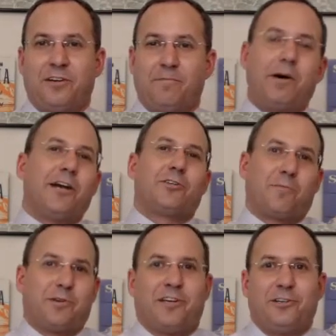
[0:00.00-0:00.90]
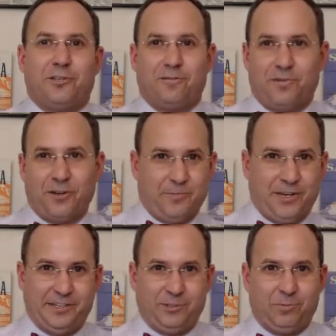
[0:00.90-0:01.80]
my interpretation of what it
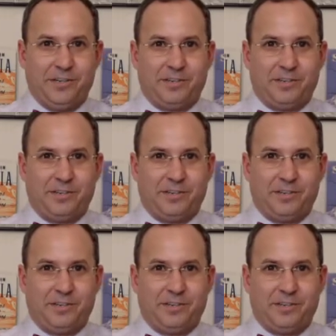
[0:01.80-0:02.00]
means.